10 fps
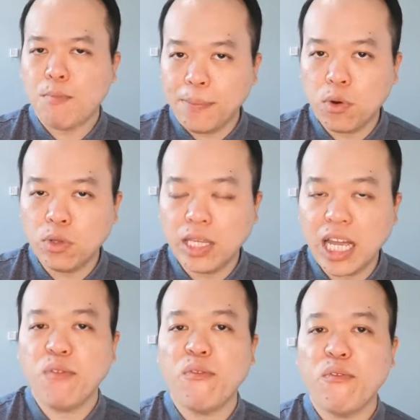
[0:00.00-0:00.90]
by
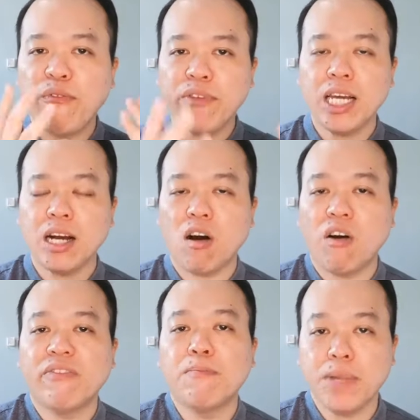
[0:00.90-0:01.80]
putting fear
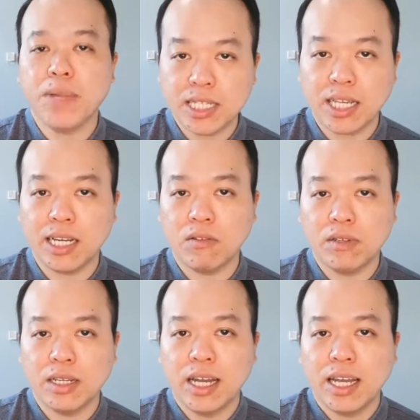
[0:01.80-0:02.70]
of missing
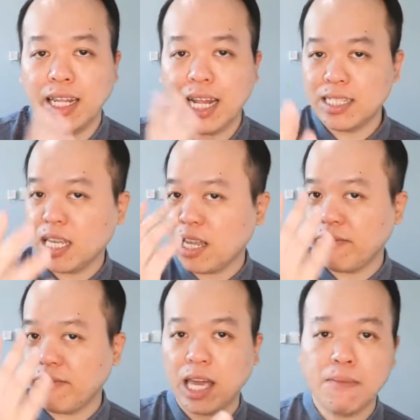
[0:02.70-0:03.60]
out. Let's say
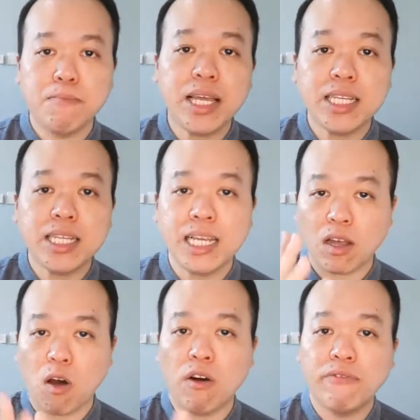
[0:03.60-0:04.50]
if they miss
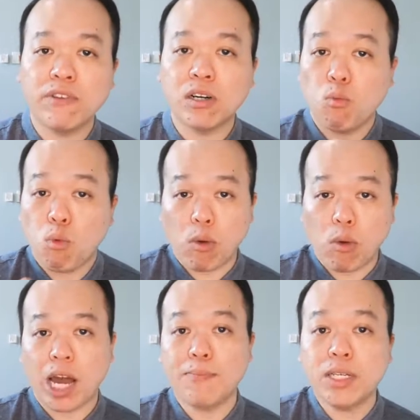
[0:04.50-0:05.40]
this offer,
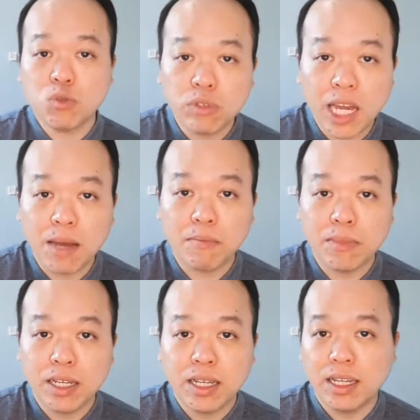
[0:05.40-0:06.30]
what will happen to them?
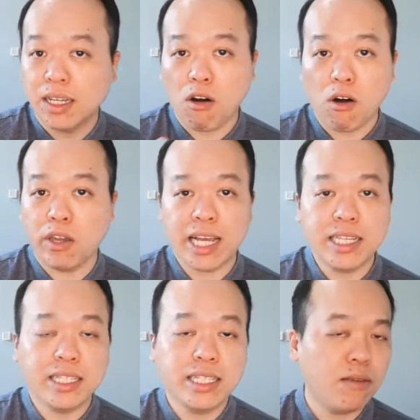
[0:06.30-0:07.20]
Or you
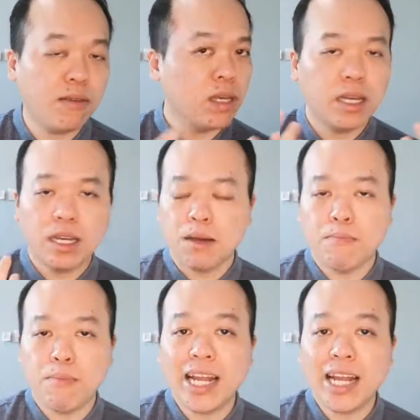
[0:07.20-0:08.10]
can say,
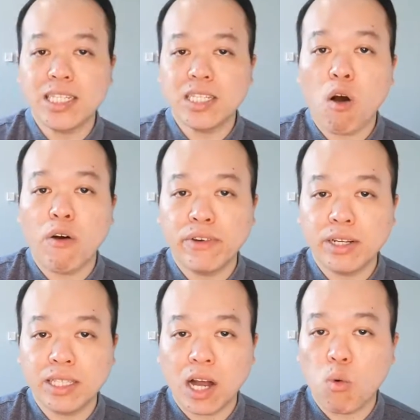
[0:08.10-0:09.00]
buy this
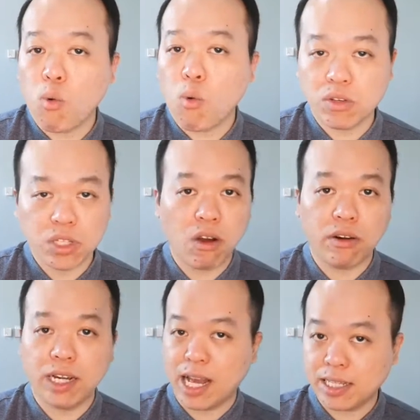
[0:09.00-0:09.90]
offer now while
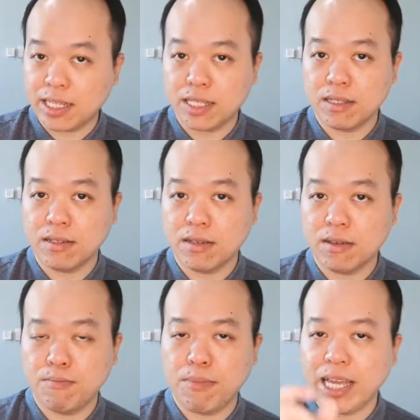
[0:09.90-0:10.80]
stock lasts.
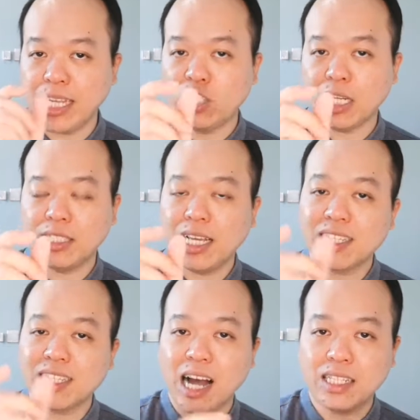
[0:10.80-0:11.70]
By
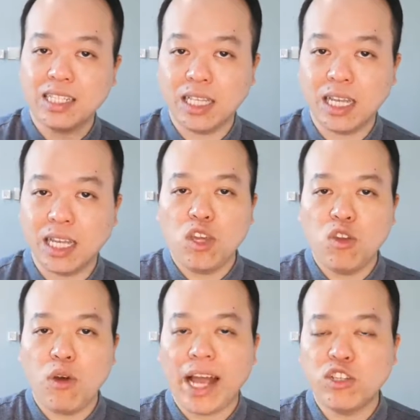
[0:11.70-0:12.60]
injecting scarcity,
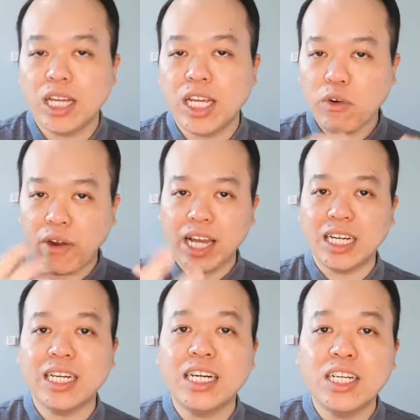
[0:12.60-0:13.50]
you actually
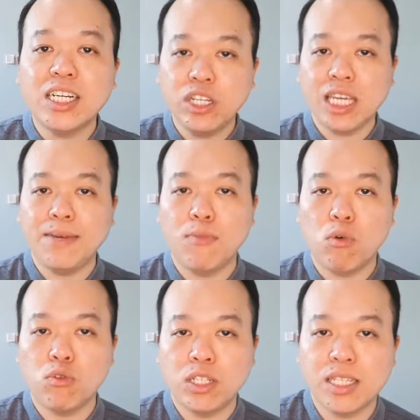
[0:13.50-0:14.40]
create urgent
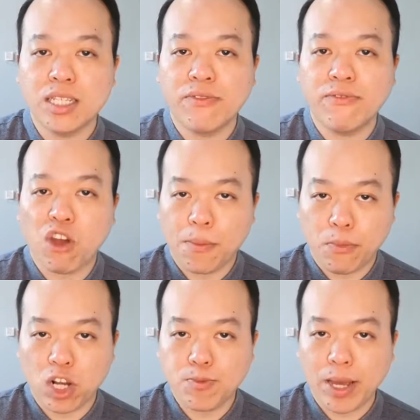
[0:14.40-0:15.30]
emotions for your
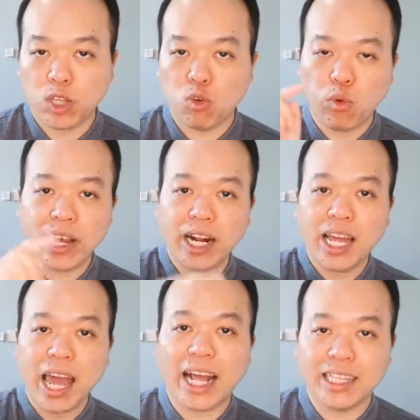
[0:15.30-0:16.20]
prospect to
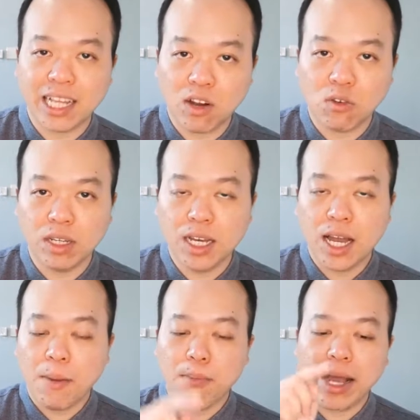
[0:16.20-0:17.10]
quickly act now
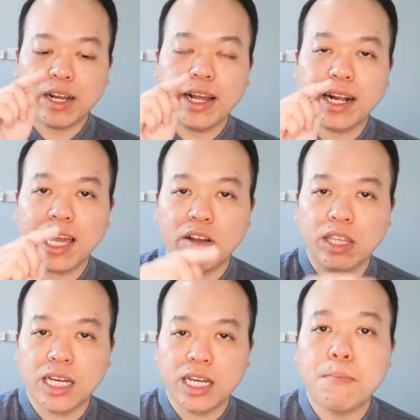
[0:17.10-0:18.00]
by clicking
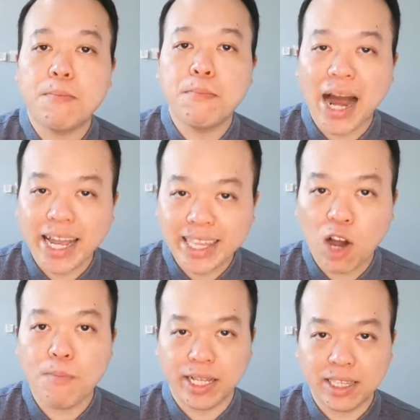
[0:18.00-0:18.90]
on the buy
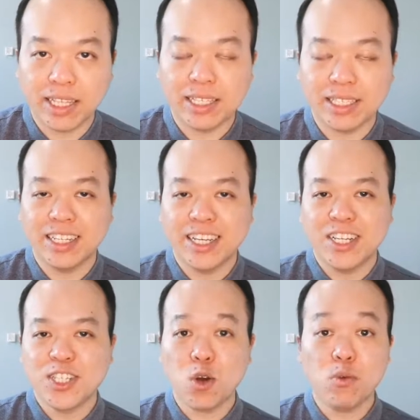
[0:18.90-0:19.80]
now button.
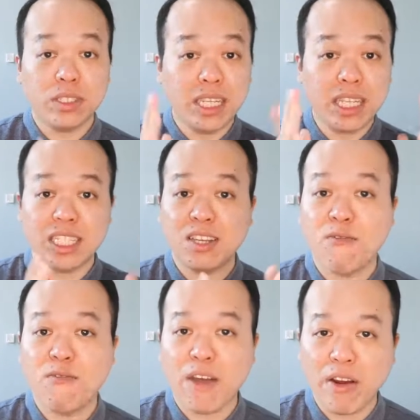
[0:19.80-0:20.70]
So this is
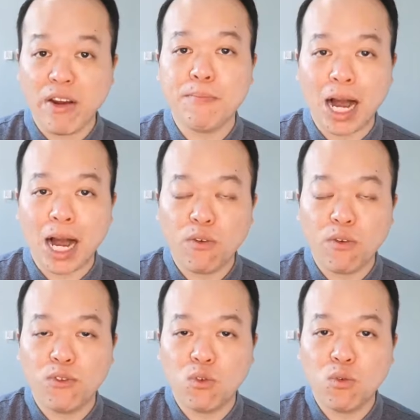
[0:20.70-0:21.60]
a very
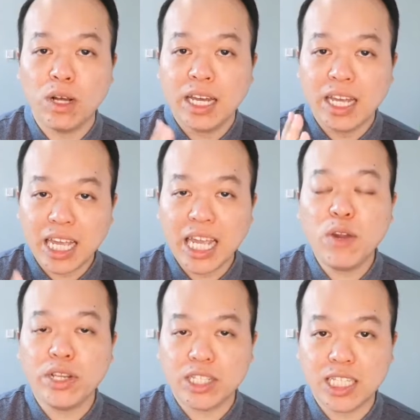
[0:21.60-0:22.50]
powerful
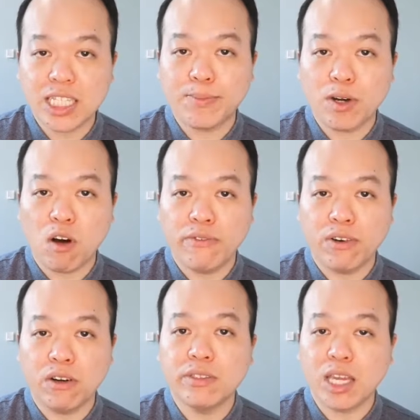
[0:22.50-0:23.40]
irresistible
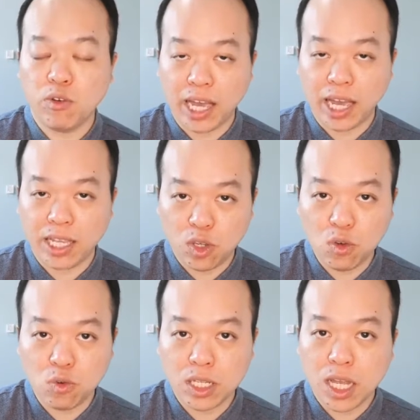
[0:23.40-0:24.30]
offer that you can
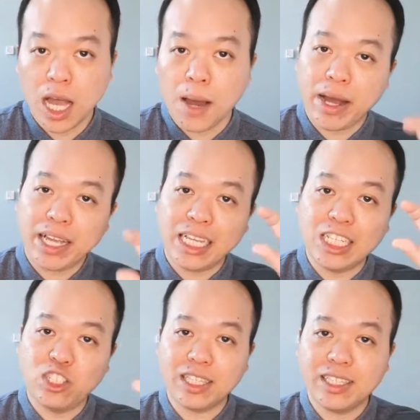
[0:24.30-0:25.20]
use by
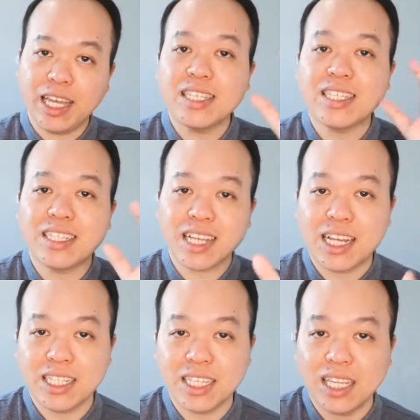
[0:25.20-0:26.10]
injecting
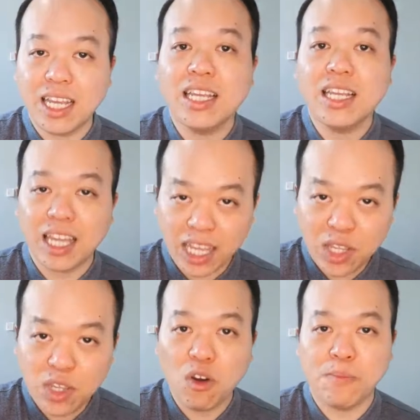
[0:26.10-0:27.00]
scarcity
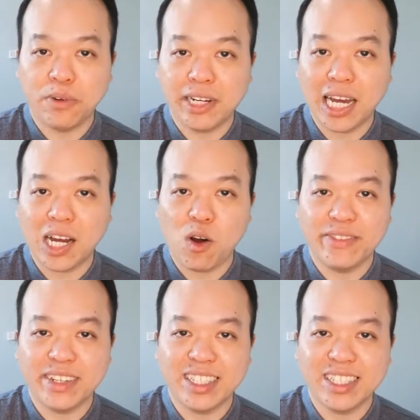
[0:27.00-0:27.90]
in your product
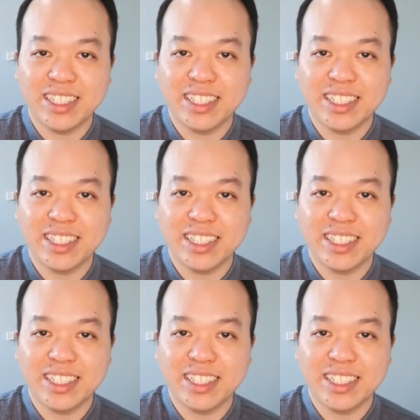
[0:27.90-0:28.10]
offer.